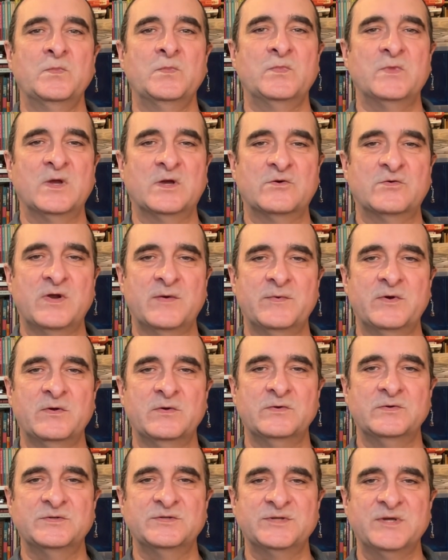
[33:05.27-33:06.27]
the
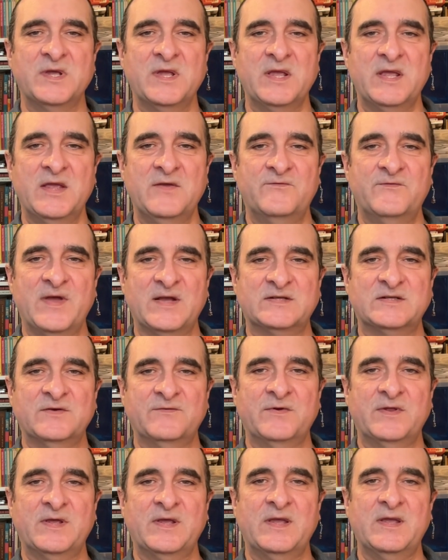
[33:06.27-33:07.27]
criminals
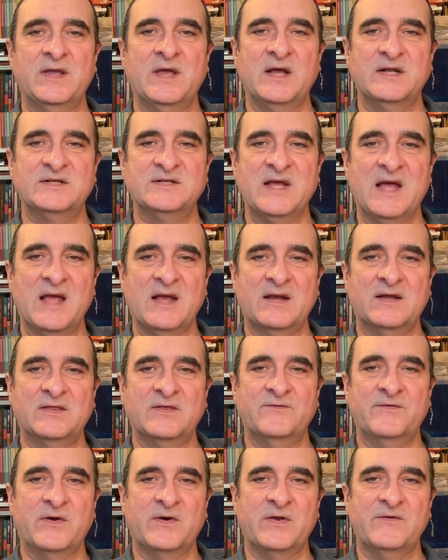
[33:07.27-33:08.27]
effectively attack
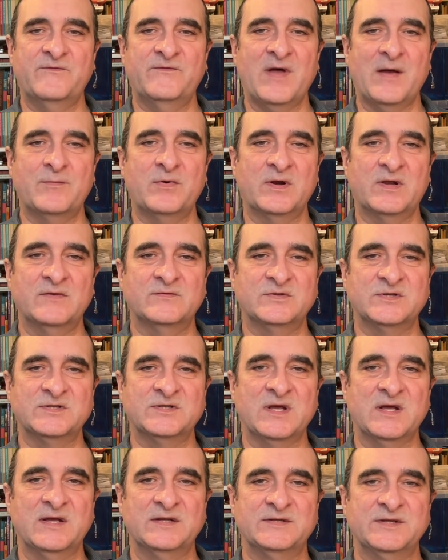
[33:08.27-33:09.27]
the very fabric of
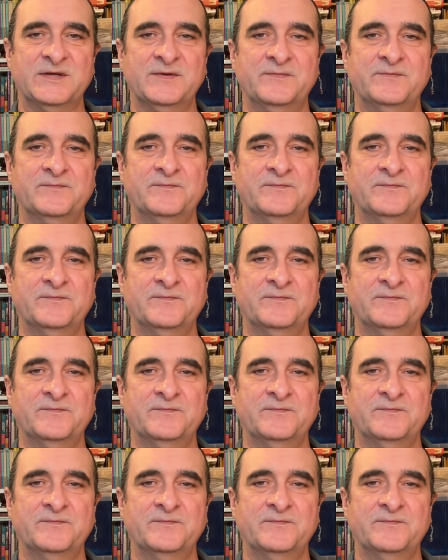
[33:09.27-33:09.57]
society.